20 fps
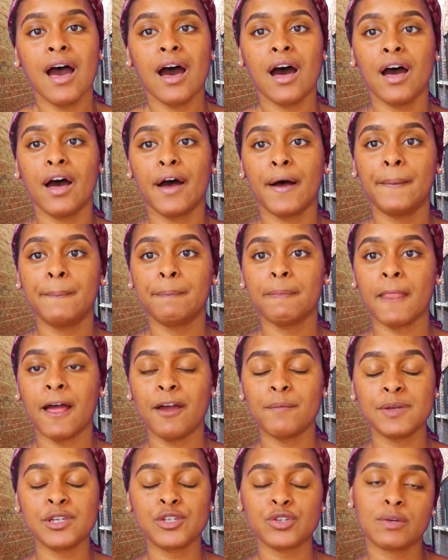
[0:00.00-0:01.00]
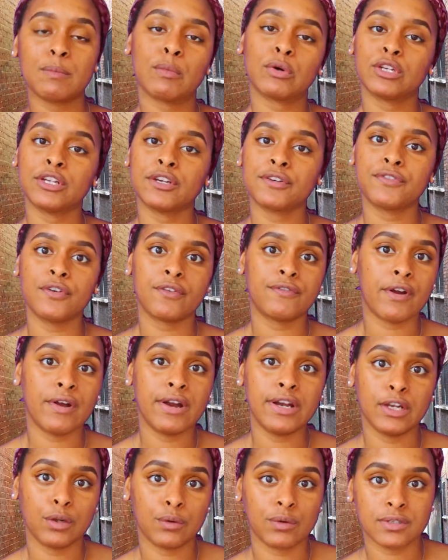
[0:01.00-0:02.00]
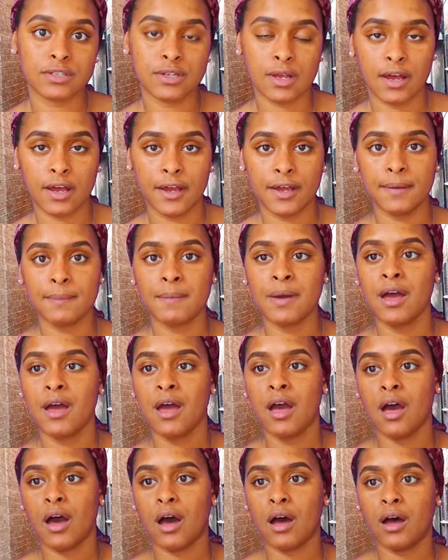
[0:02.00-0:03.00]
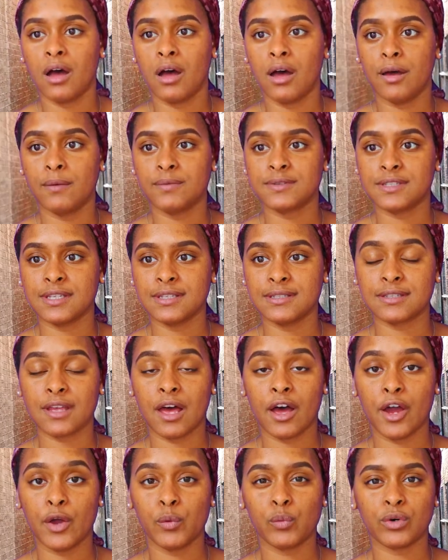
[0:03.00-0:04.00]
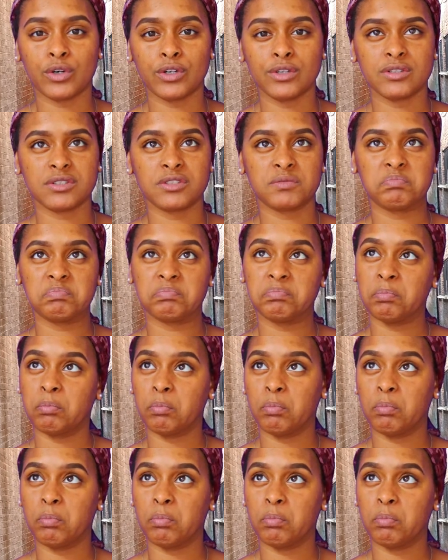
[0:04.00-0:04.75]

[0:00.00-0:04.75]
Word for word: Um, I've been doing modelling for a very long time, uh, since I was